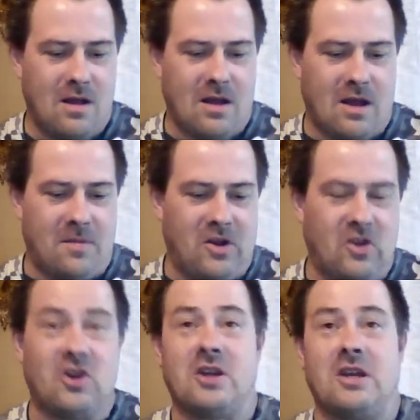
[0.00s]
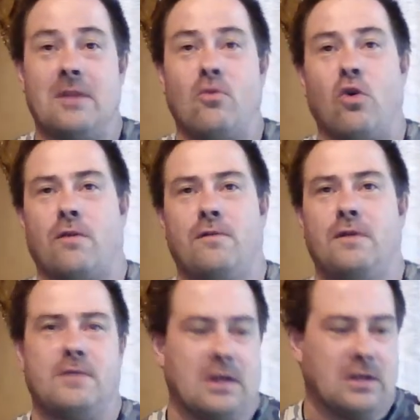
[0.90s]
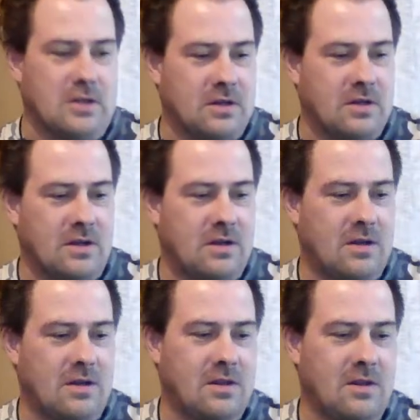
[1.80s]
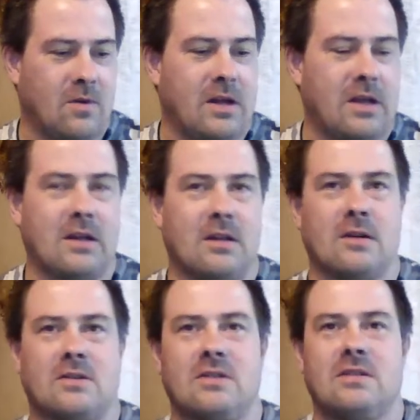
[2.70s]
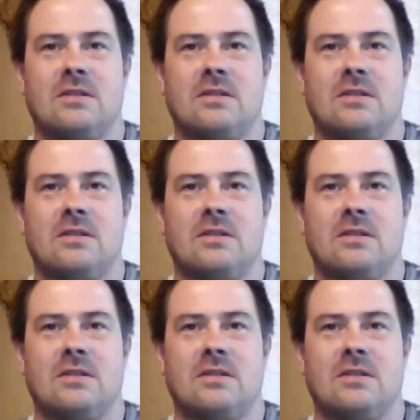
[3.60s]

I mean, you couldn't get more 50s the way he looked.